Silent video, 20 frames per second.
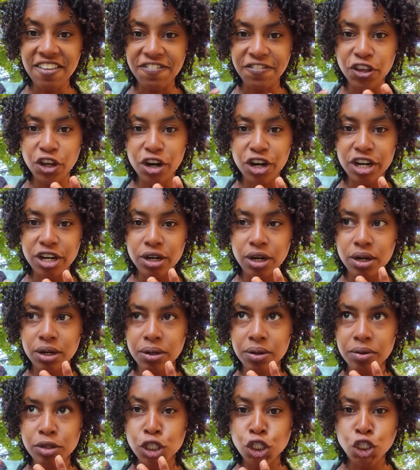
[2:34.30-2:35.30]
if your
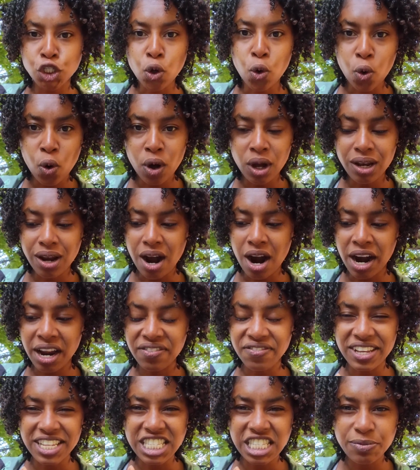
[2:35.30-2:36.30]
soul or
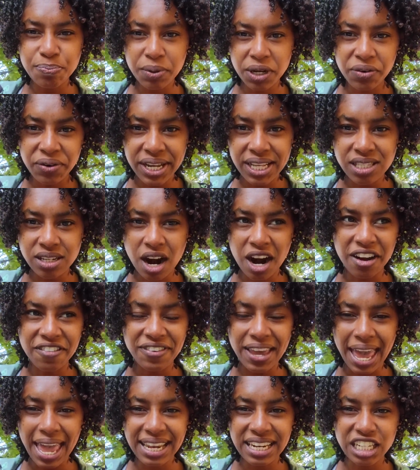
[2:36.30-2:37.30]
if your spirit or
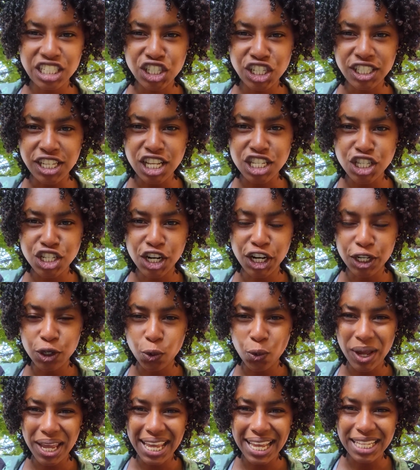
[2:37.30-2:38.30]
if your energy is a
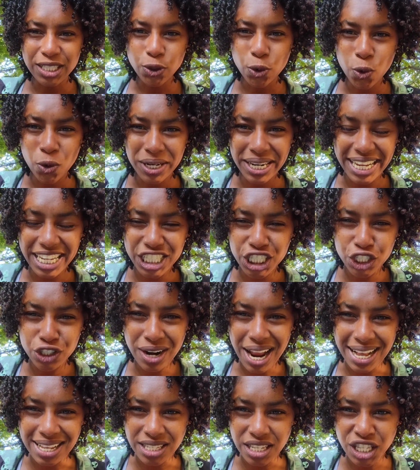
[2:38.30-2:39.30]
certain way, it only
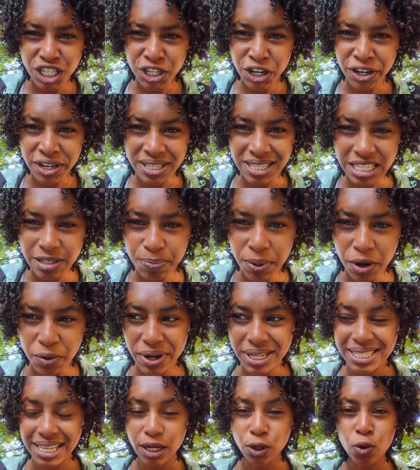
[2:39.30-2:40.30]
attracts certain
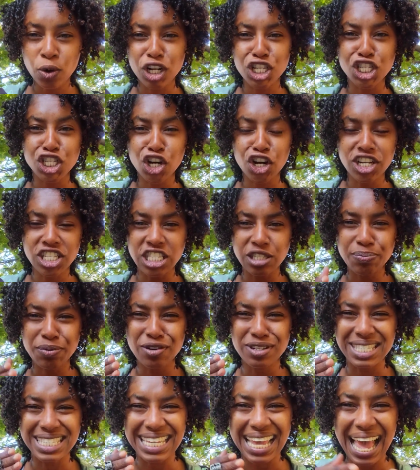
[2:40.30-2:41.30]
spirits and only certain
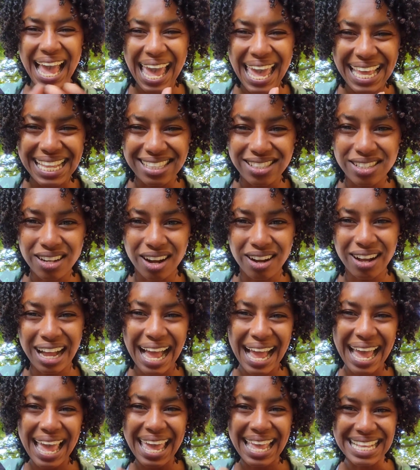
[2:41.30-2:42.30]
spirits can enter
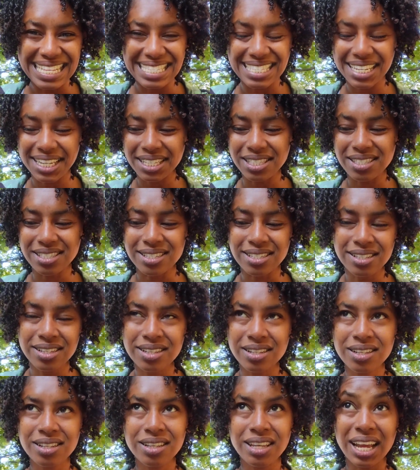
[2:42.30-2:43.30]
and exit.
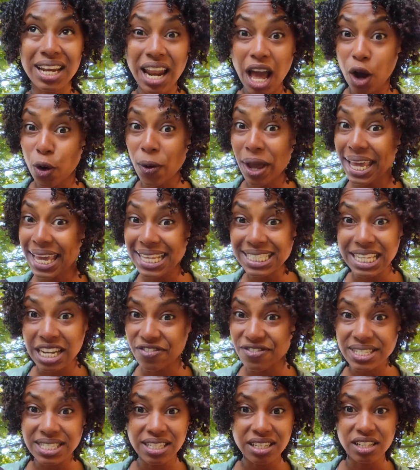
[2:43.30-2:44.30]
You're not going to get
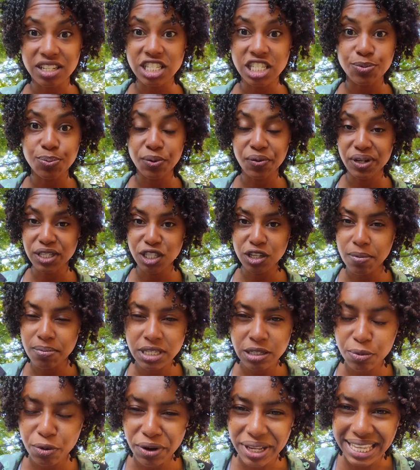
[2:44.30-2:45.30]
every single spirit. Some
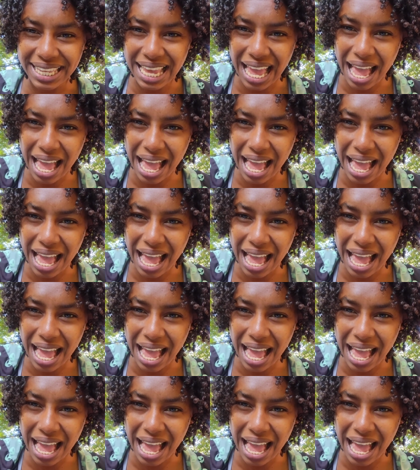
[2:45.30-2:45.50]
spirit